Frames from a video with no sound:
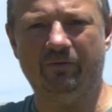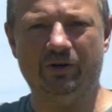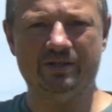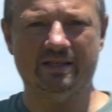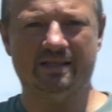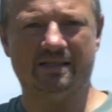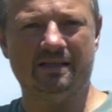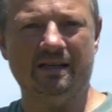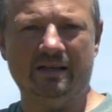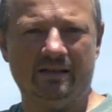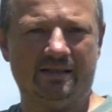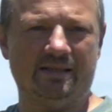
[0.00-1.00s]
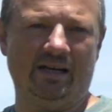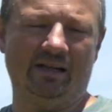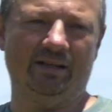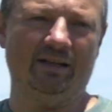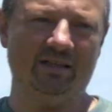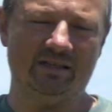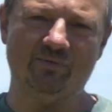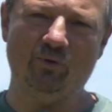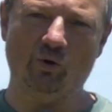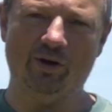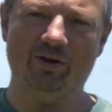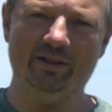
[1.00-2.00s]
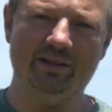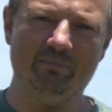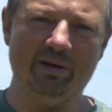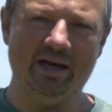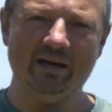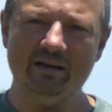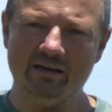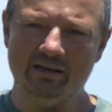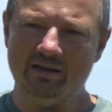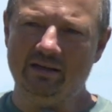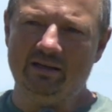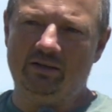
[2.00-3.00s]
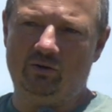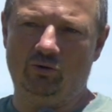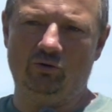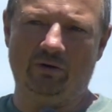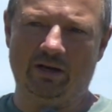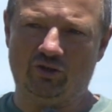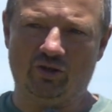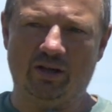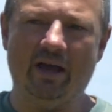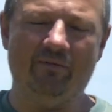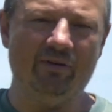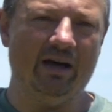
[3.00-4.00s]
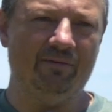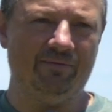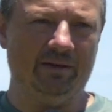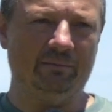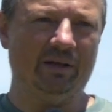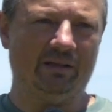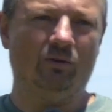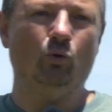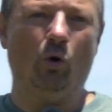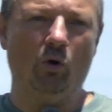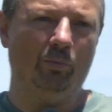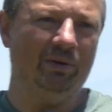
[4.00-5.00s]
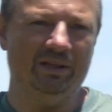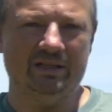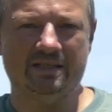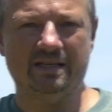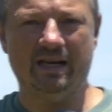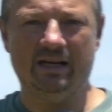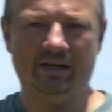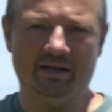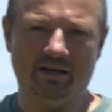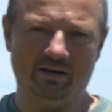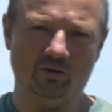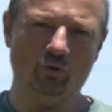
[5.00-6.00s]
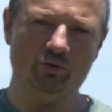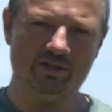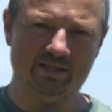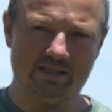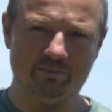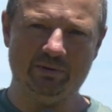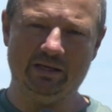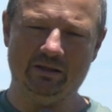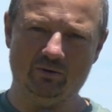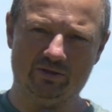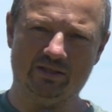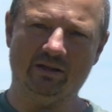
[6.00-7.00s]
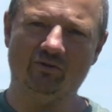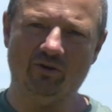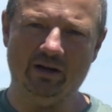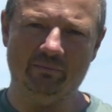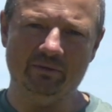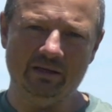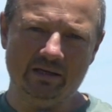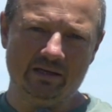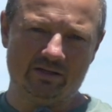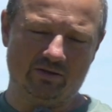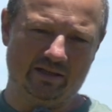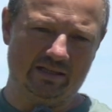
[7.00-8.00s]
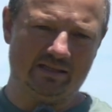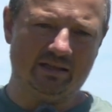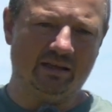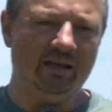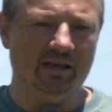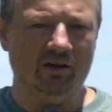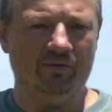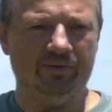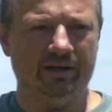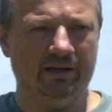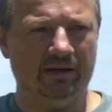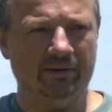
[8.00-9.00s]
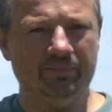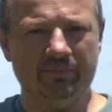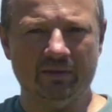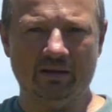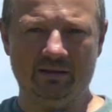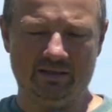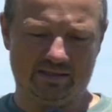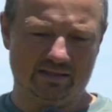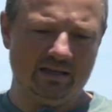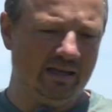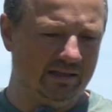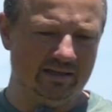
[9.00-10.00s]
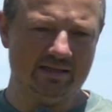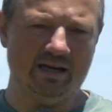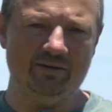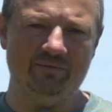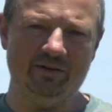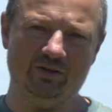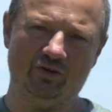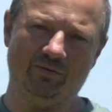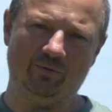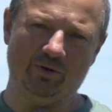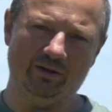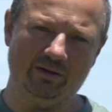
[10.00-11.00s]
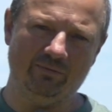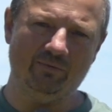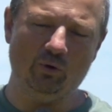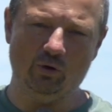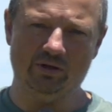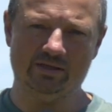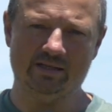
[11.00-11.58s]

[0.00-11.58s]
versus sail that it's fuller in the back. You actually have nothing but to open the sail and then lose the speed, lose the trim. So that's the key of this key design feature for the foil